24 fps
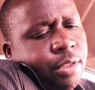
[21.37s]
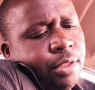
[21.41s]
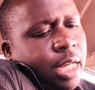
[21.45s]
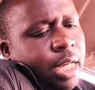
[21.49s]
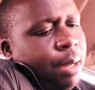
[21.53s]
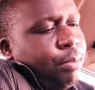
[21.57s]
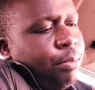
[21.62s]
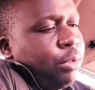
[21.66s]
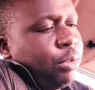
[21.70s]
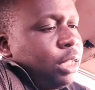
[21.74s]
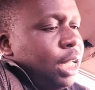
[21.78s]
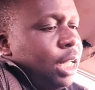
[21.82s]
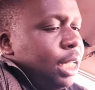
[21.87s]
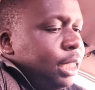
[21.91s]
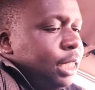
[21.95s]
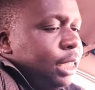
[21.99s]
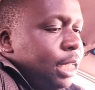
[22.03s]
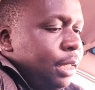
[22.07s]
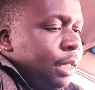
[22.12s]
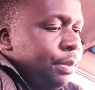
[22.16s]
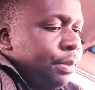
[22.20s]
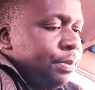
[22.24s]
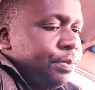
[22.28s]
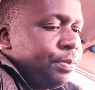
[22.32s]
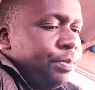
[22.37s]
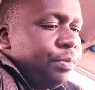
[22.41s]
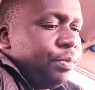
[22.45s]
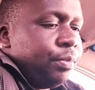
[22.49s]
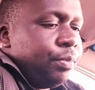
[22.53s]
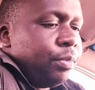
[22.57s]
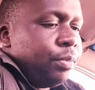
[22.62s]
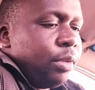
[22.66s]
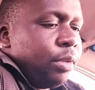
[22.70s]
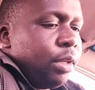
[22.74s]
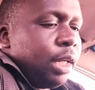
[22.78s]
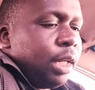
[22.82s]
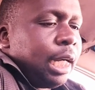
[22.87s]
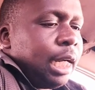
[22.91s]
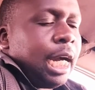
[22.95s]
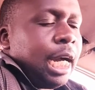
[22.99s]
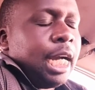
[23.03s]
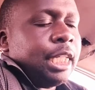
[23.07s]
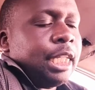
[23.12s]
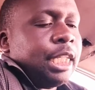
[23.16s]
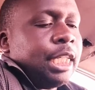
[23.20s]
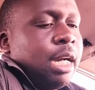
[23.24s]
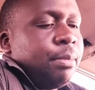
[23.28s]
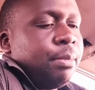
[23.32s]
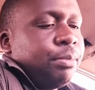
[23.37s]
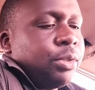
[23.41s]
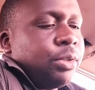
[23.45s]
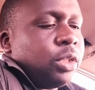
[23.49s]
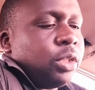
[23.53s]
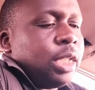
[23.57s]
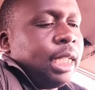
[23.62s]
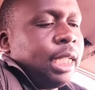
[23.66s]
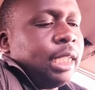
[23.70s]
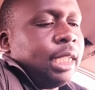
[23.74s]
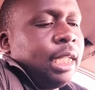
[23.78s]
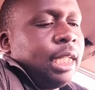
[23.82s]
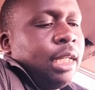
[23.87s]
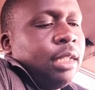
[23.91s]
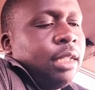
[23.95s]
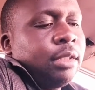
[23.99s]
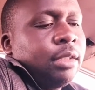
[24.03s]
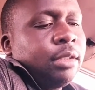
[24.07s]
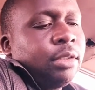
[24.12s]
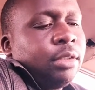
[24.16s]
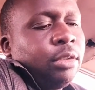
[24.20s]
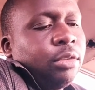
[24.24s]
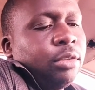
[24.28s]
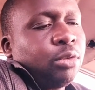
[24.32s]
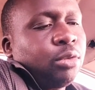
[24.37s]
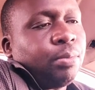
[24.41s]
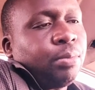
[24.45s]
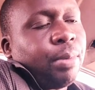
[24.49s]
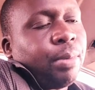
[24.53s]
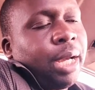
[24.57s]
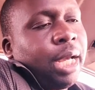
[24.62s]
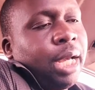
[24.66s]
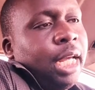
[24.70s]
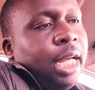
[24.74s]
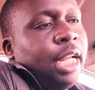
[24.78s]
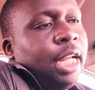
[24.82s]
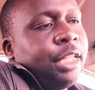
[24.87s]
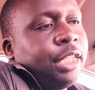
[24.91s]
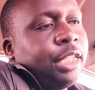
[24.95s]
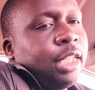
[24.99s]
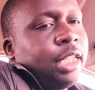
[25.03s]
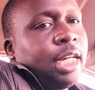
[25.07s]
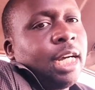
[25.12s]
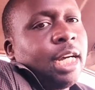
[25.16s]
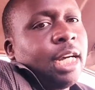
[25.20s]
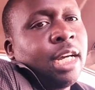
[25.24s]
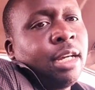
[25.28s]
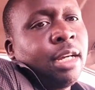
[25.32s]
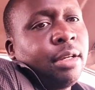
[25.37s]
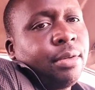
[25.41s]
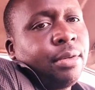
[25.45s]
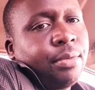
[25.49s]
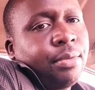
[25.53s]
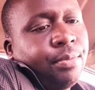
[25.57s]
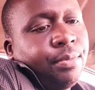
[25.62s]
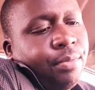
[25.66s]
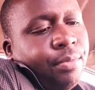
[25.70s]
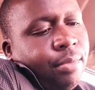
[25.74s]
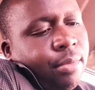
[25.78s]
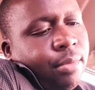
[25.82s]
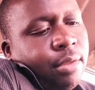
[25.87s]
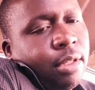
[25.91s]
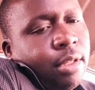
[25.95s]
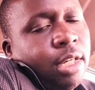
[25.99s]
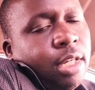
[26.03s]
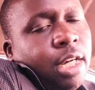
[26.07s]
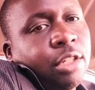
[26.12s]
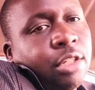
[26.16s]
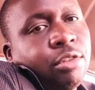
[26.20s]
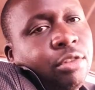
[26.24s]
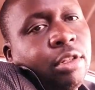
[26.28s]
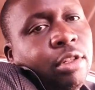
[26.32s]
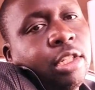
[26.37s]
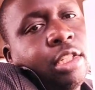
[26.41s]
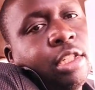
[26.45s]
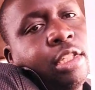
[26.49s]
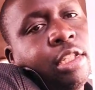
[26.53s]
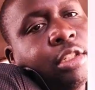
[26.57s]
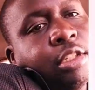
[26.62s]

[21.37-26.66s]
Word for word: jump starter, car jump starter, super energy car. Actually, this